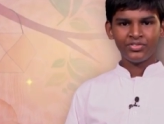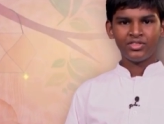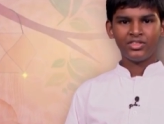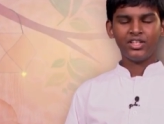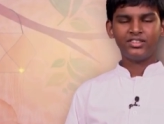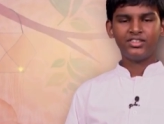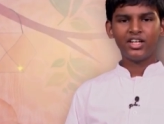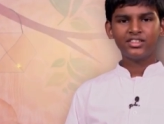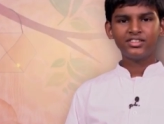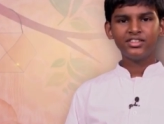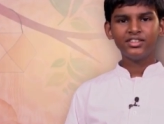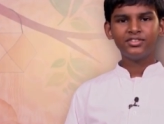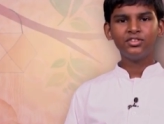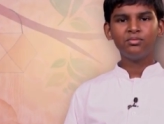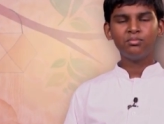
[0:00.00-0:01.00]
the
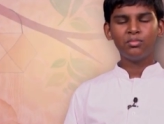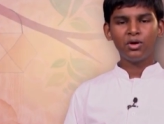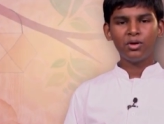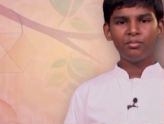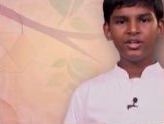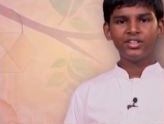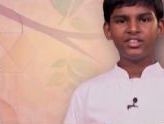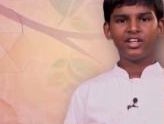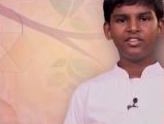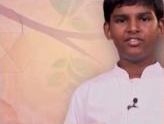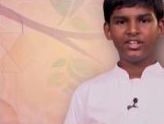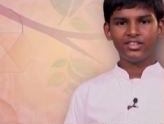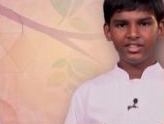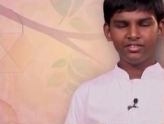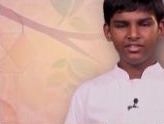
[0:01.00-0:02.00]
successful moments and
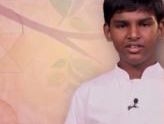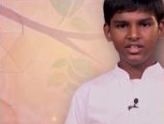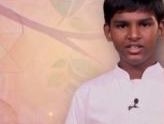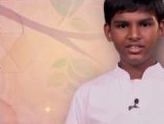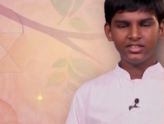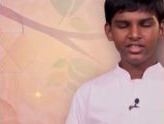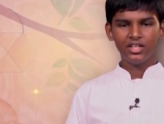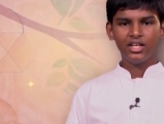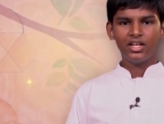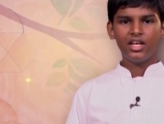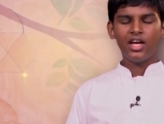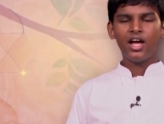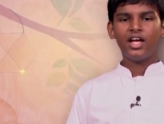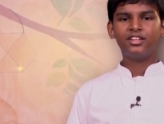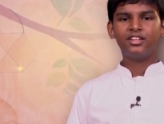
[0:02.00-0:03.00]
festivals,
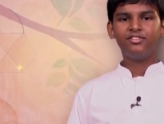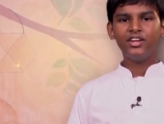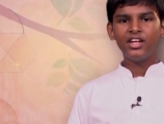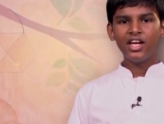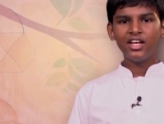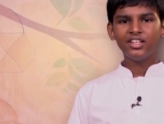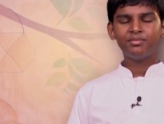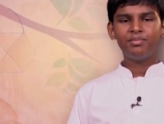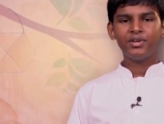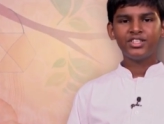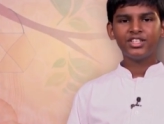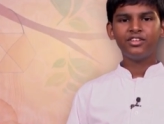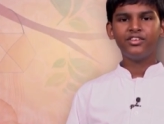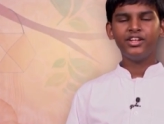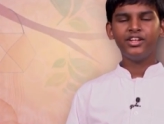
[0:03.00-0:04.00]
as well as
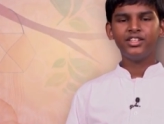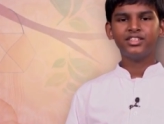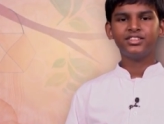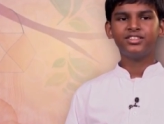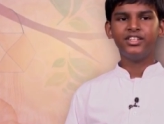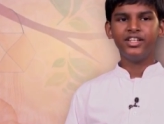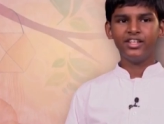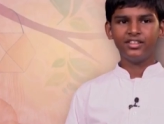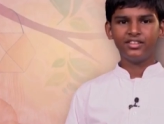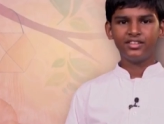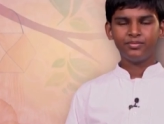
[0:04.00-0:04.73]
special religious days.